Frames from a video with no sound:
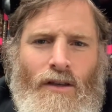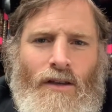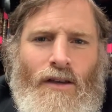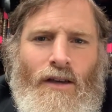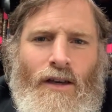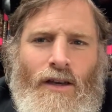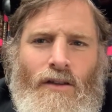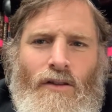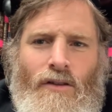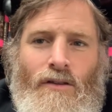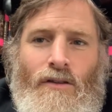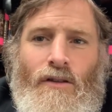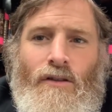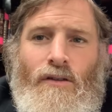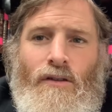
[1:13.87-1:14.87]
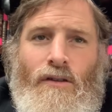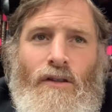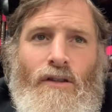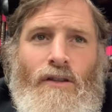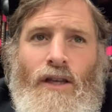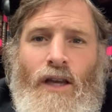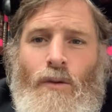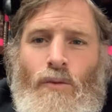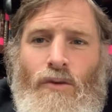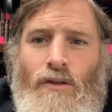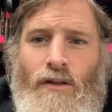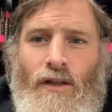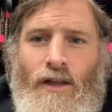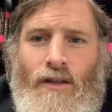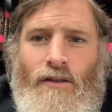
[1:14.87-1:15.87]
And since these animals are
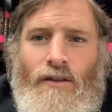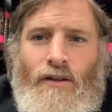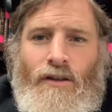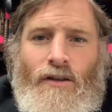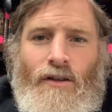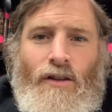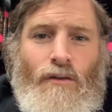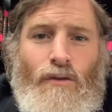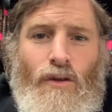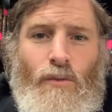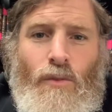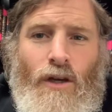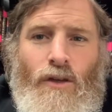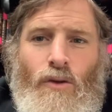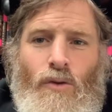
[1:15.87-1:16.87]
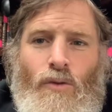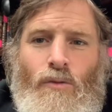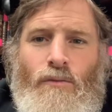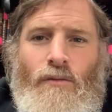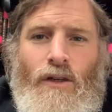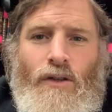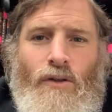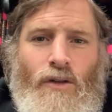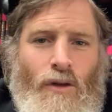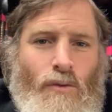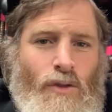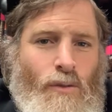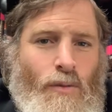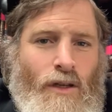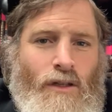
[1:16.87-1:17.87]
not living by you and you're not
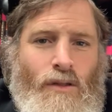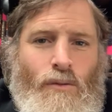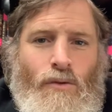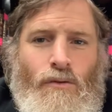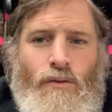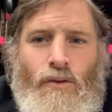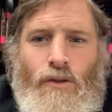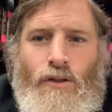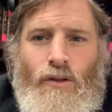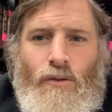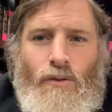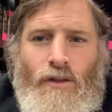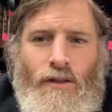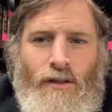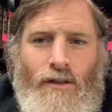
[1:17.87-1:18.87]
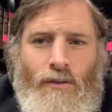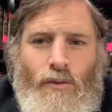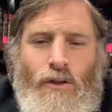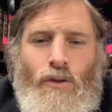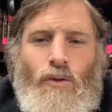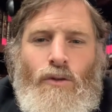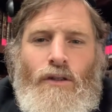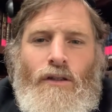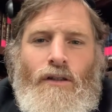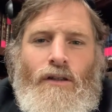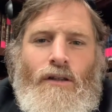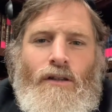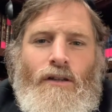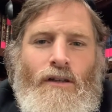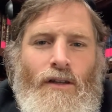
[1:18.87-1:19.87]
responsible for, so it's what's called
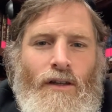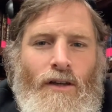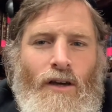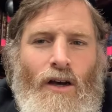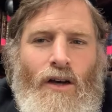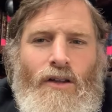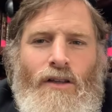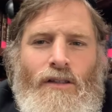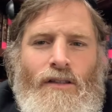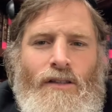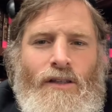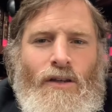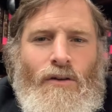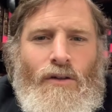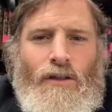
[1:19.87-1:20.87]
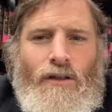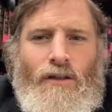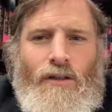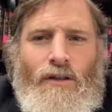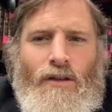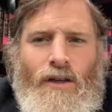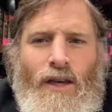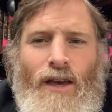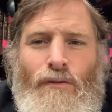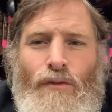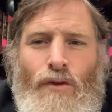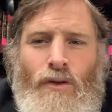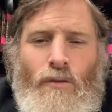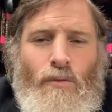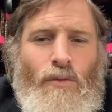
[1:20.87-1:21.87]
tircha, unnecessary
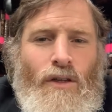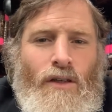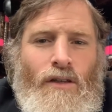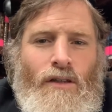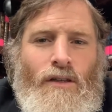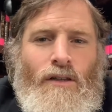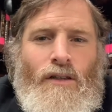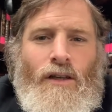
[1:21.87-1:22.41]
effort being